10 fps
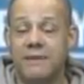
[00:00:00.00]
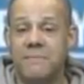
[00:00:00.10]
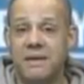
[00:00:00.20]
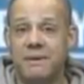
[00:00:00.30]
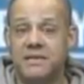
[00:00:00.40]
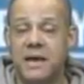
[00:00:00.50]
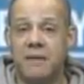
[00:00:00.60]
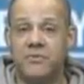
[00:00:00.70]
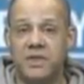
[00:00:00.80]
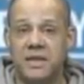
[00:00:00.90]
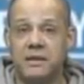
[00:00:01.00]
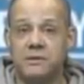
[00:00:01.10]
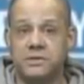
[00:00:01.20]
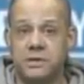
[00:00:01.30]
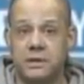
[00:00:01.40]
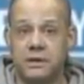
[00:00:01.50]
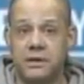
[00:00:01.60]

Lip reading: may be time for the Eagles to